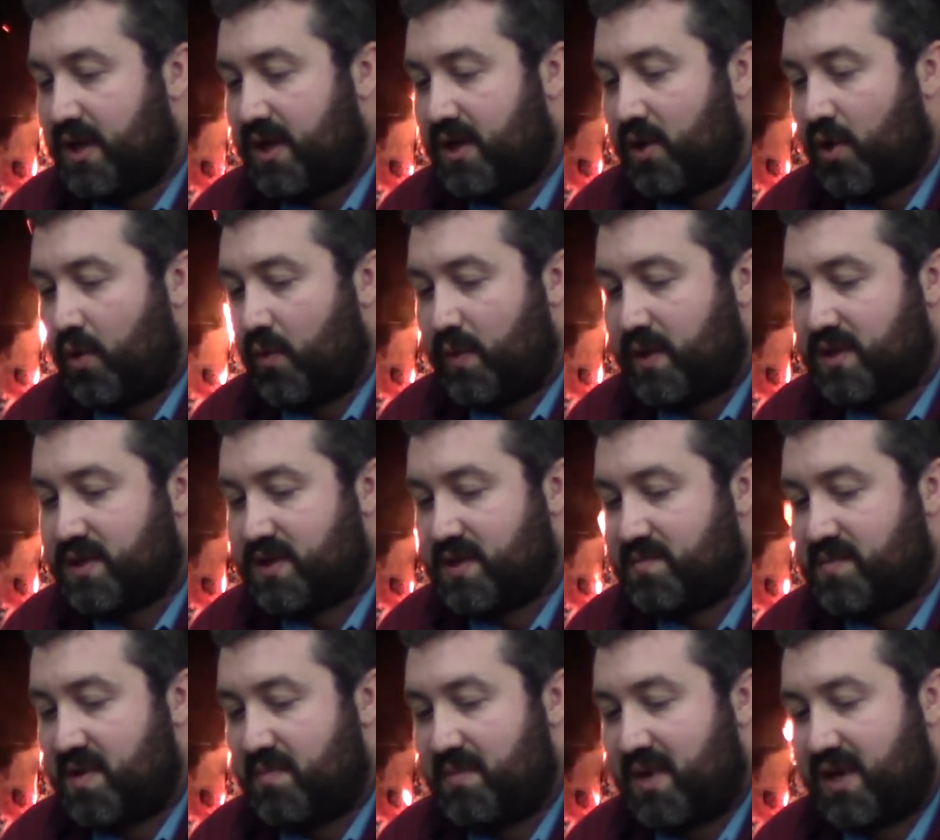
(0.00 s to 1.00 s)
it always
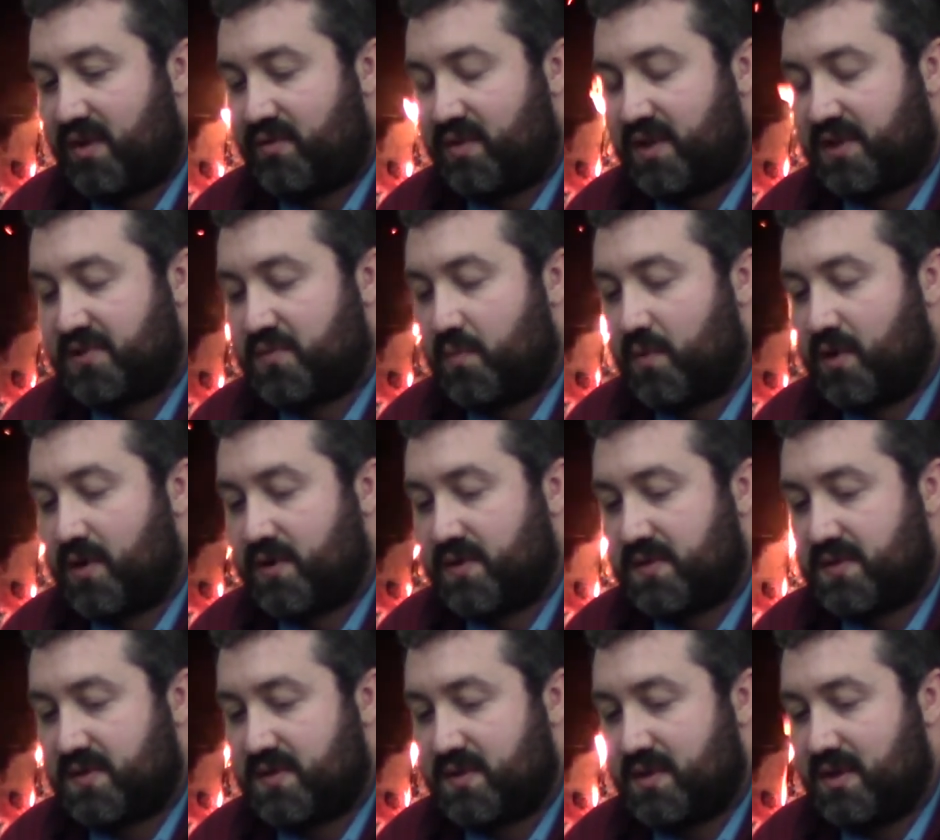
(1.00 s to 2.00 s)
seemed to make things
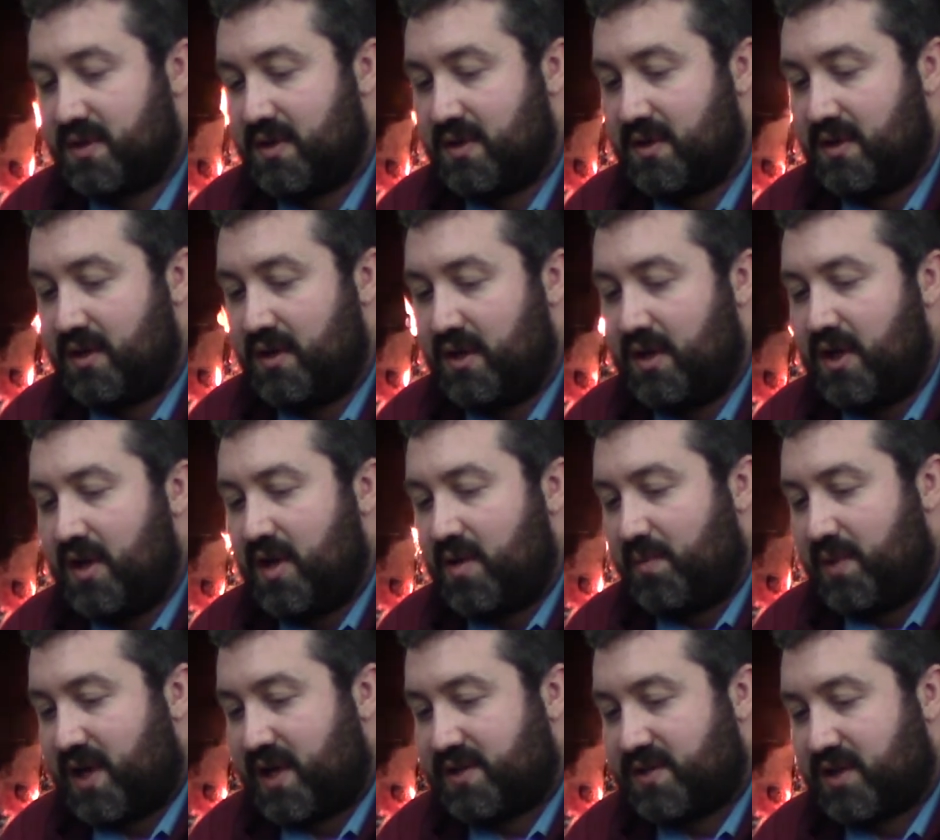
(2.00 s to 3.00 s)
worse,
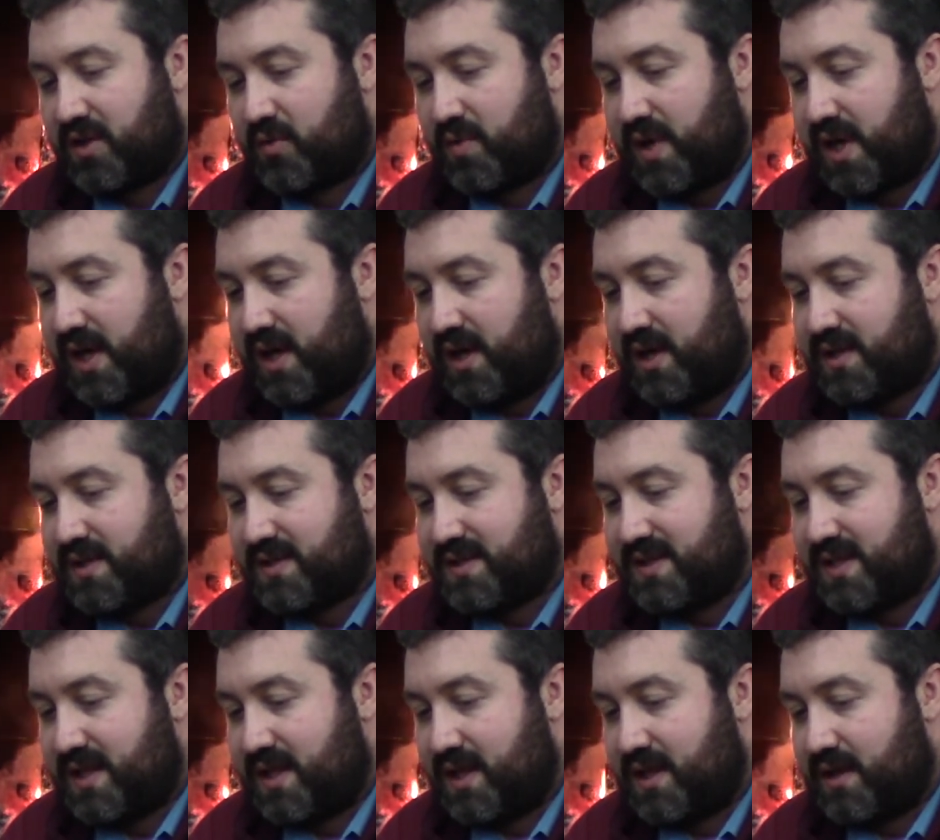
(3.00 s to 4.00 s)
because it created a
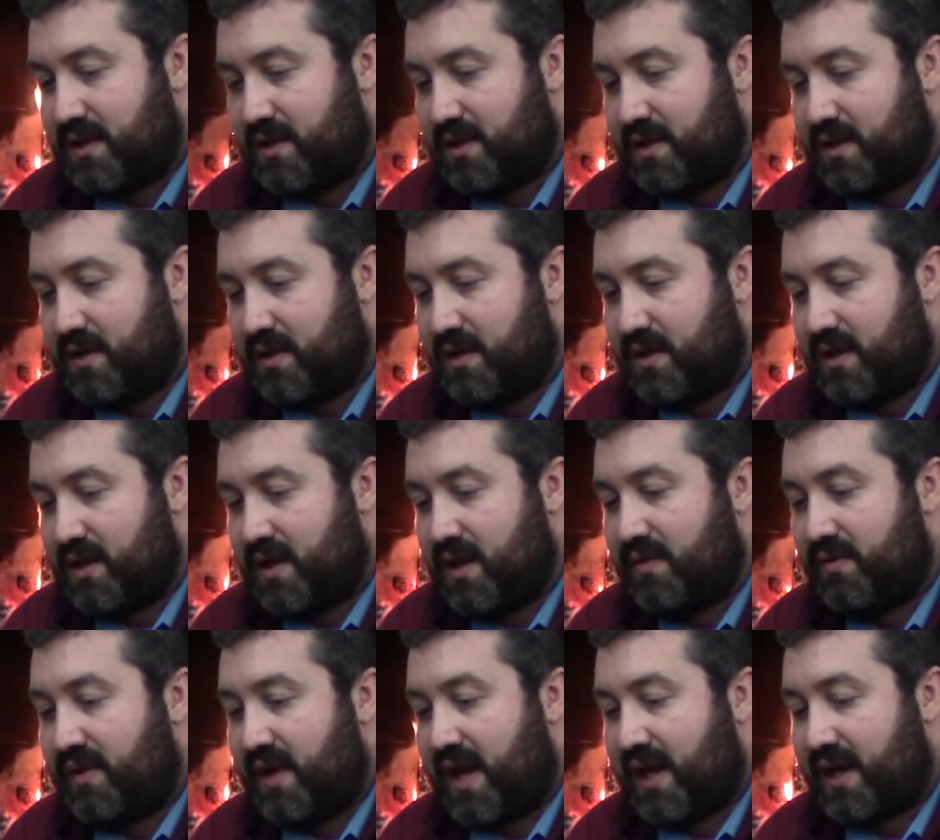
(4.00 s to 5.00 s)
scene,
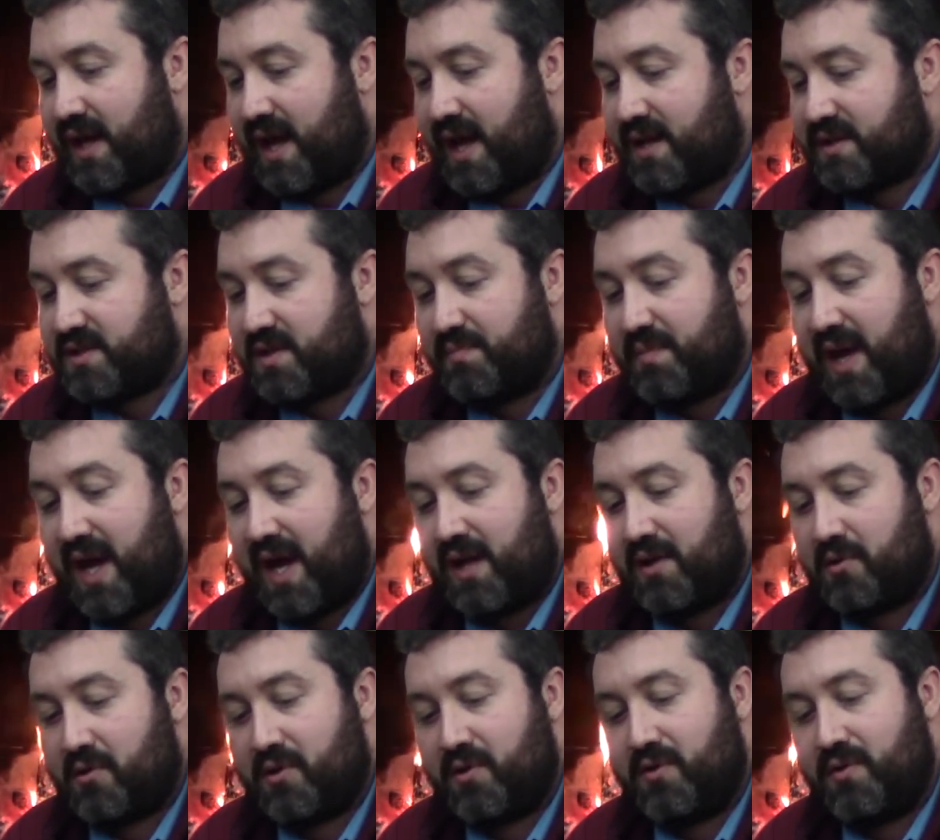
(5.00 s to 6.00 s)
and that cast a
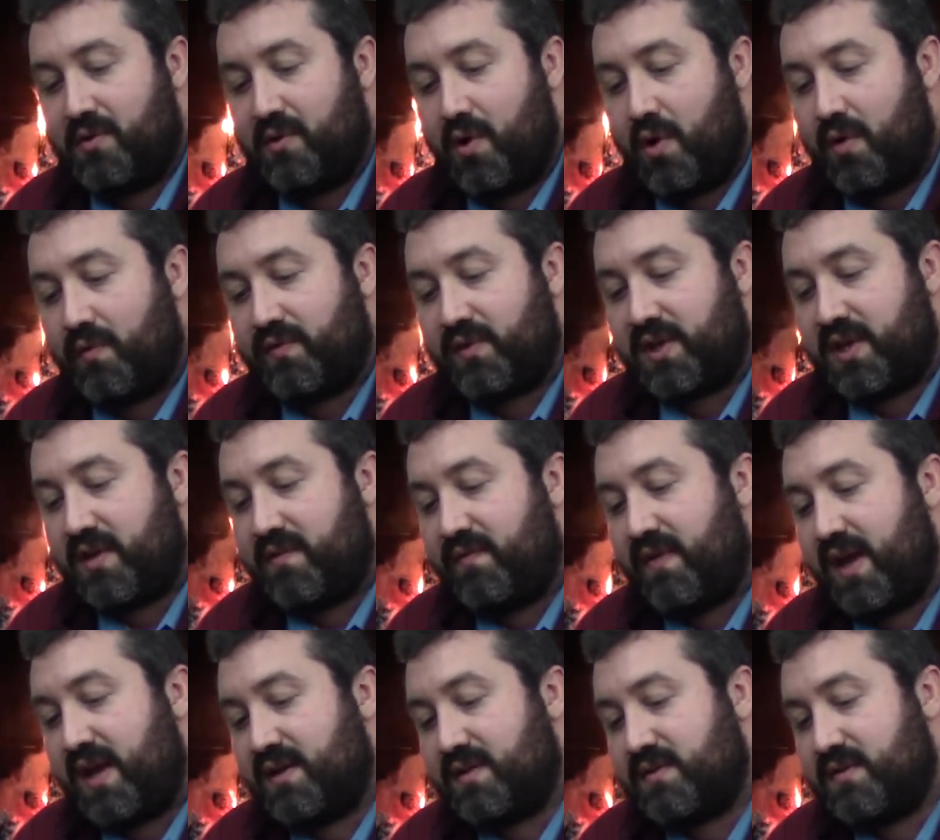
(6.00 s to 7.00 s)
pallor over the
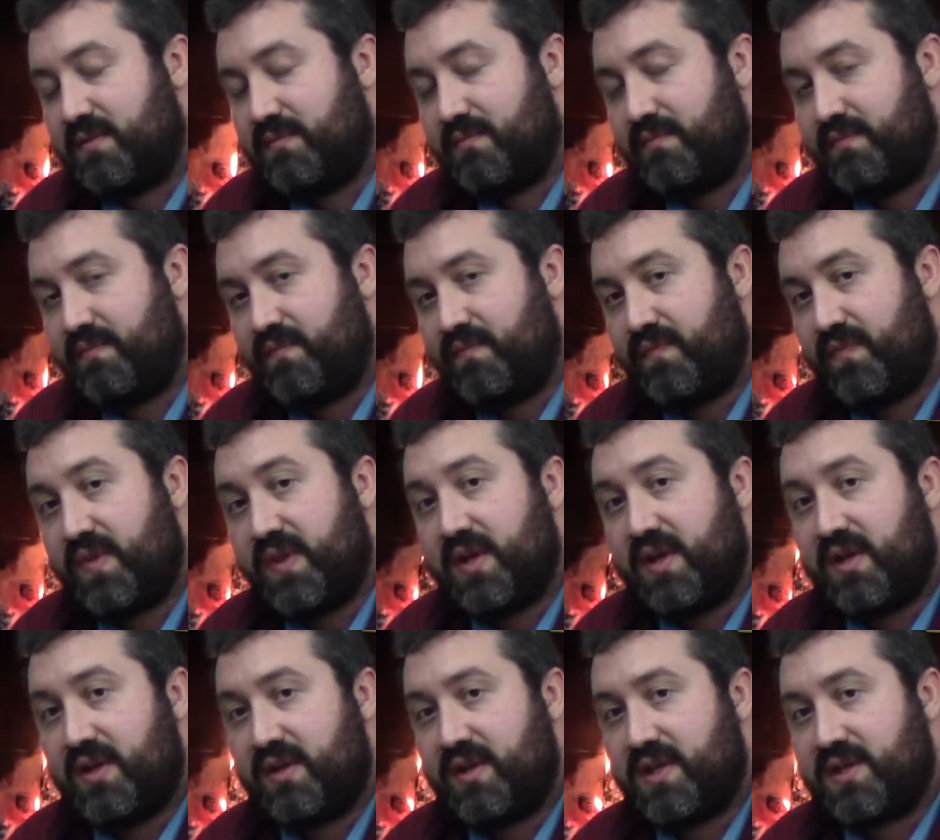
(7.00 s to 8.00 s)
event.
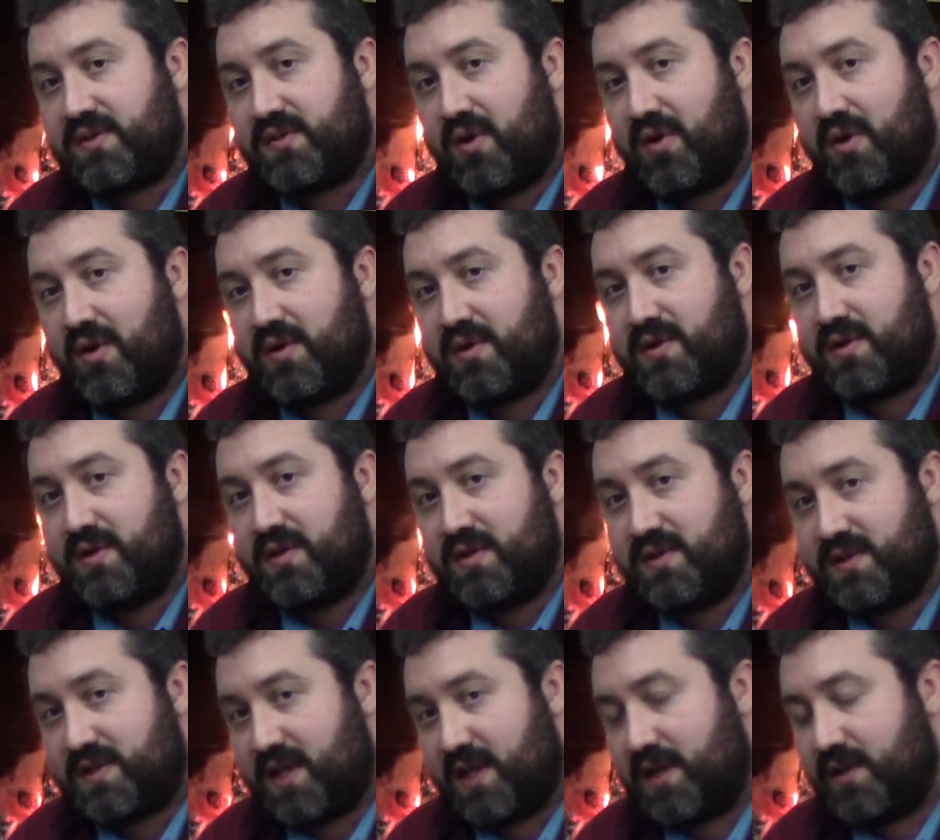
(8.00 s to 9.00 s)
This hurt
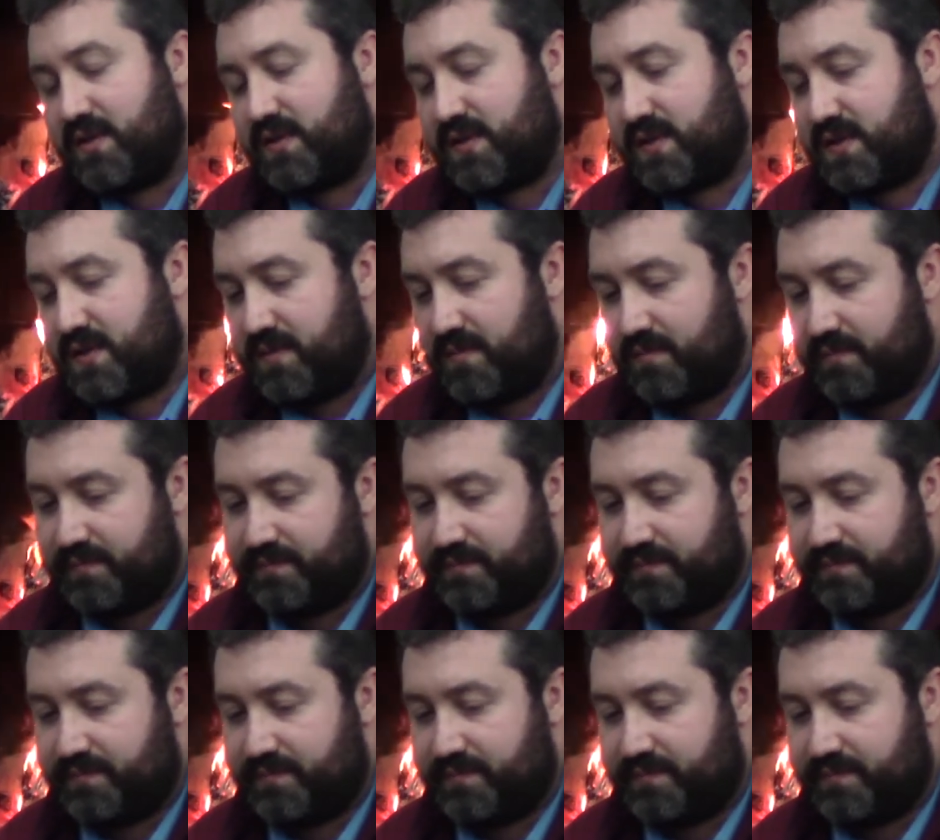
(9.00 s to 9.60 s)
sales.